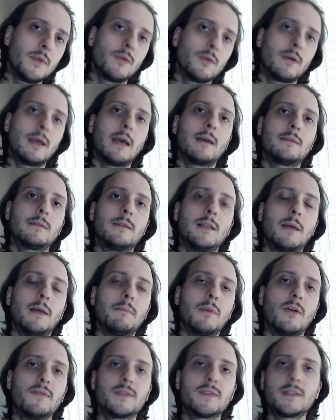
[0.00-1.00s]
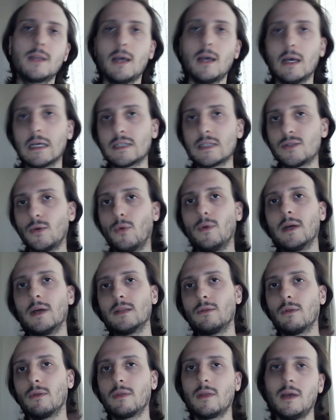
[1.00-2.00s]
you get a number of stars, so 1
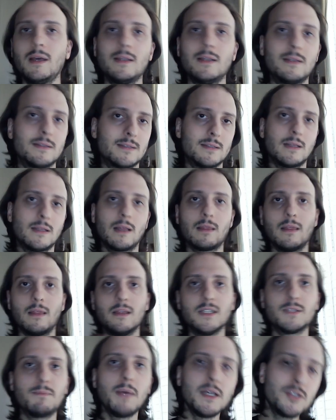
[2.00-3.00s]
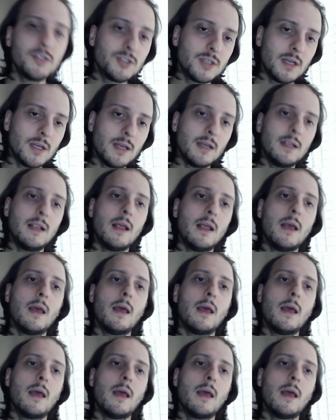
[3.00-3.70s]
to 3, this is nothing special.